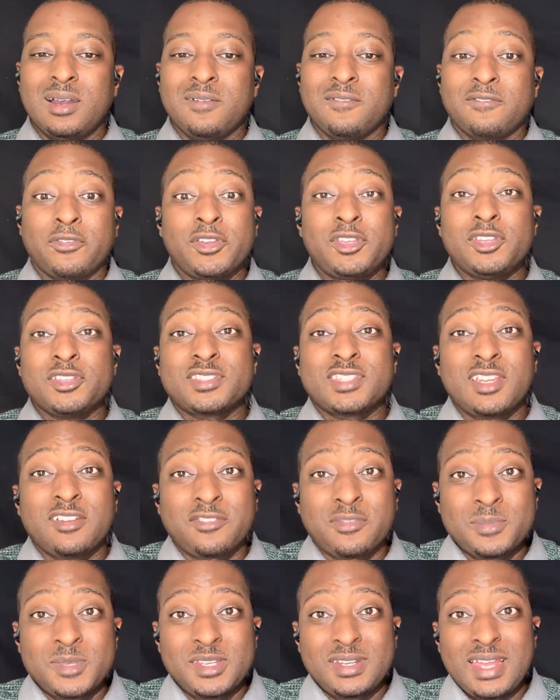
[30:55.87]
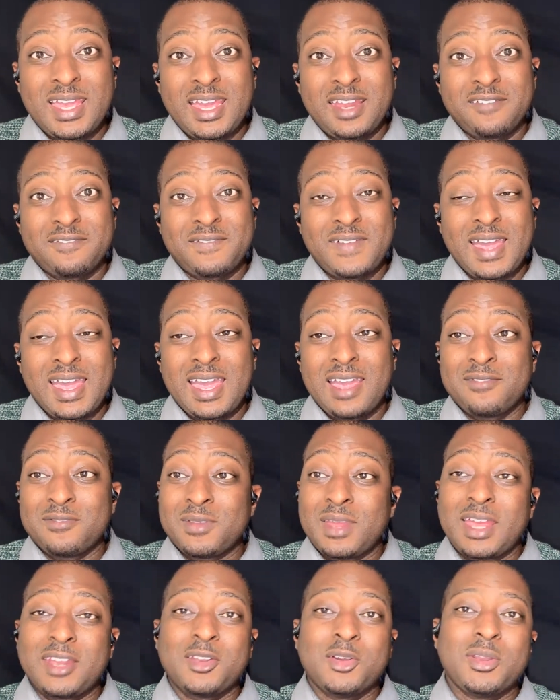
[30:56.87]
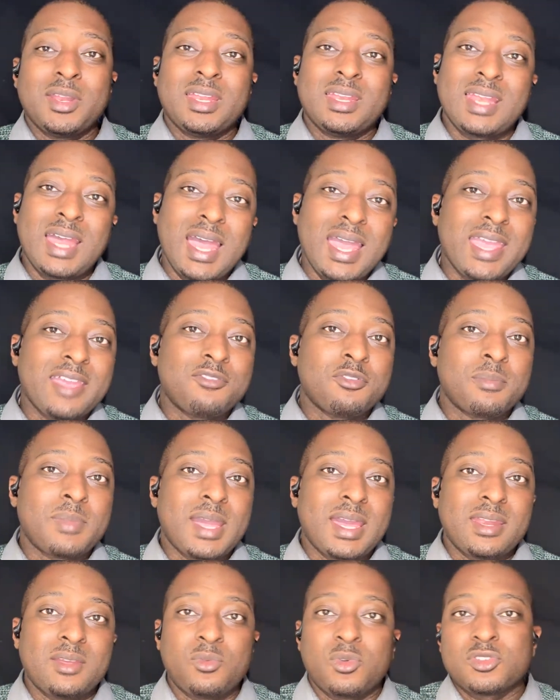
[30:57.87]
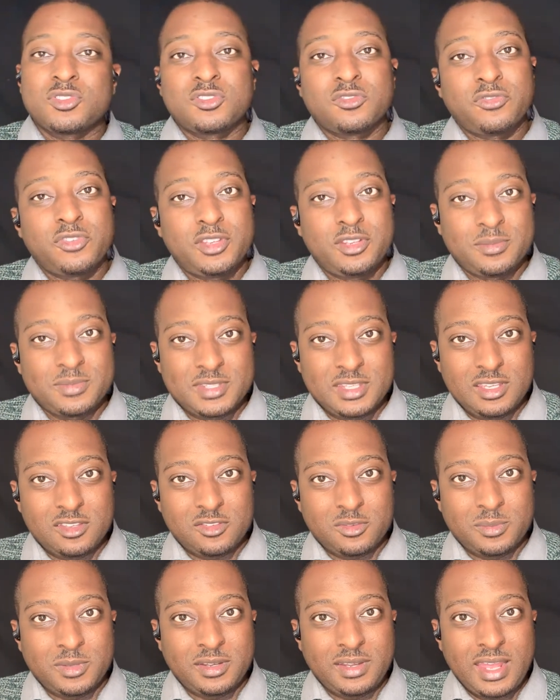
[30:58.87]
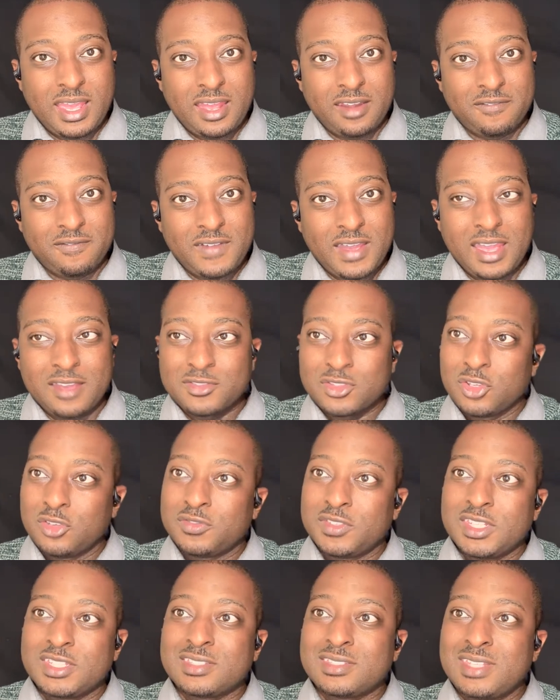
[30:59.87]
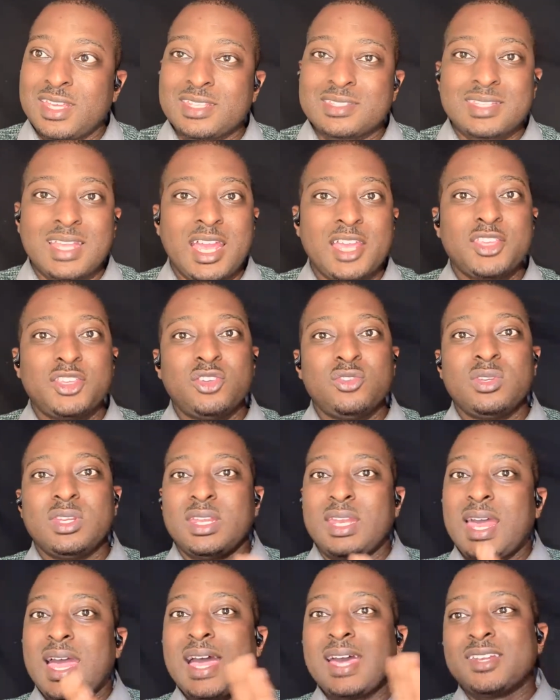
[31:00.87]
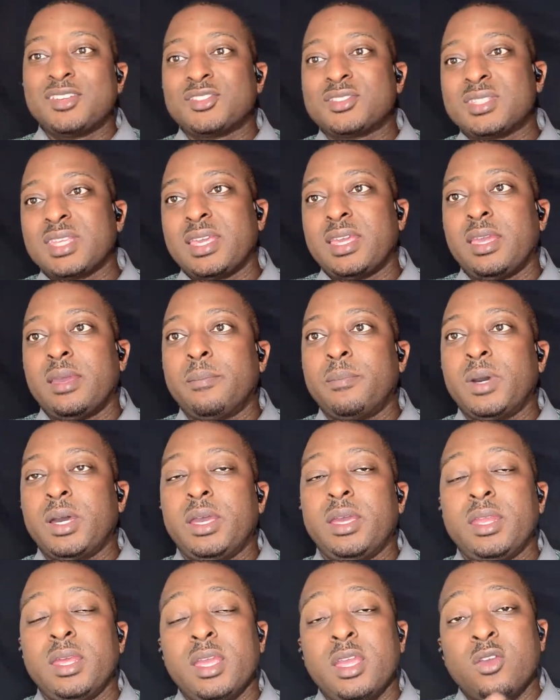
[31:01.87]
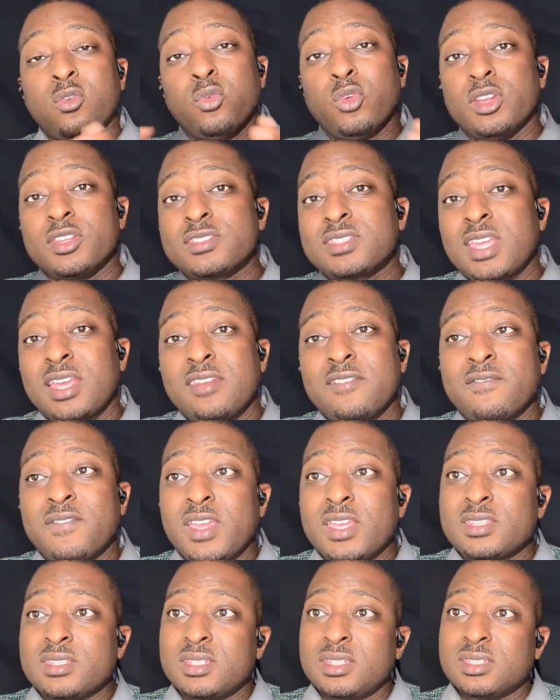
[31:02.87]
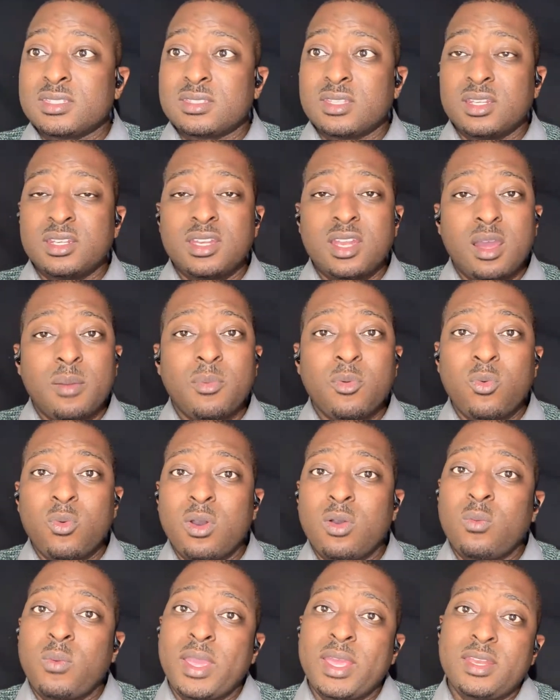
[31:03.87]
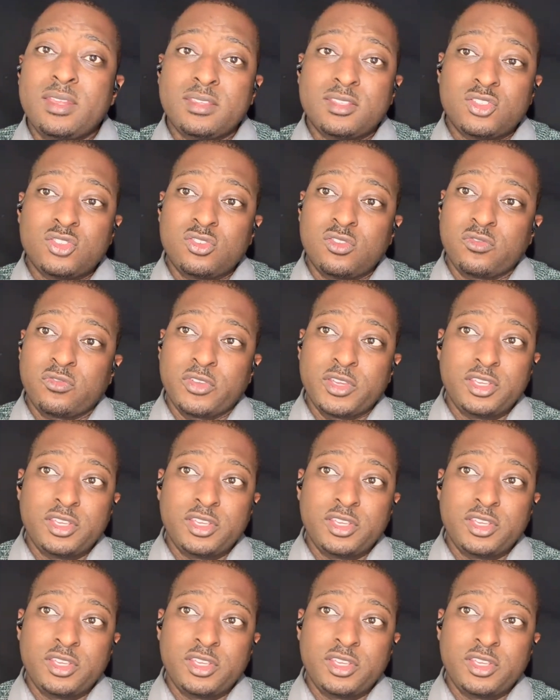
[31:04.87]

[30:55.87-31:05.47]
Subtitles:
free yourself from your 9 to 5. And I know that not everybody wants to free themselves from the 9 to 5. So if that's not you, then I understand. But real estate investing is the number one way that you can free